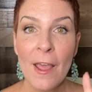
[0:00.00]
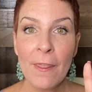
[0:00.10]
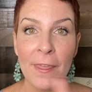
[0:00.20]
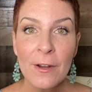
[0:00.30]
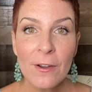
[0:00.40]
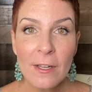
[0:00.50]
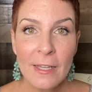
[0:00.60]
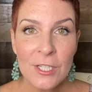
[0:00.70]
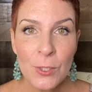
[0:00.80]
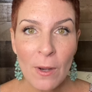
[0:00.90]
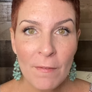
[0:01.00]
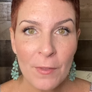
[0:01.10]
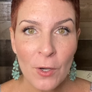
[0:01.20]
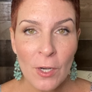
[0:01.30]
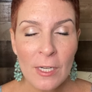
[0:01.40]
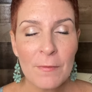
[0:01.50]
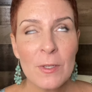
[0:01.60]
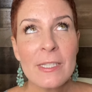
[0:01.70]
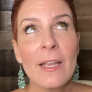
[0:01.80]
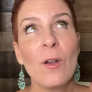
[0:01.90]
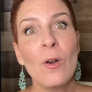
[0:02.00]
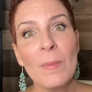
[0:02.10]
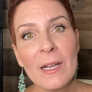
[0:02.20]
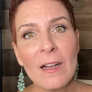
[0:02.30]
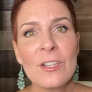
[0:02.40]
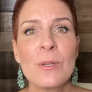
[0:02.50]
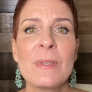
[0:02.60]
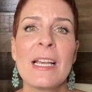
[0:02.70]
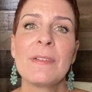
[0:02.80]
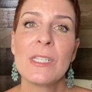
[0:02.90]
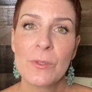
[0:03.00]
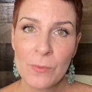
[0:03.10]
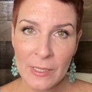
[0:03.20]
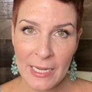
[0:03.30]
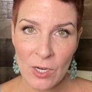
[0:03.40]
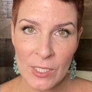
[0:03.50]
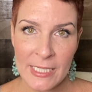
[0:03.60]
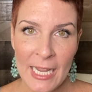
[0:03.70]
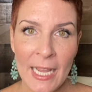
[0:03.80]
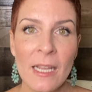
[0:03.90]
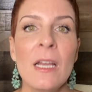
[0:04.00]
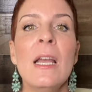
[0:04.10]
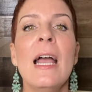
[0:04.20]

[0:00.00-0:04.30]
They're going to let you off the hook if you say, Oh my gosh, I was having this really hard day.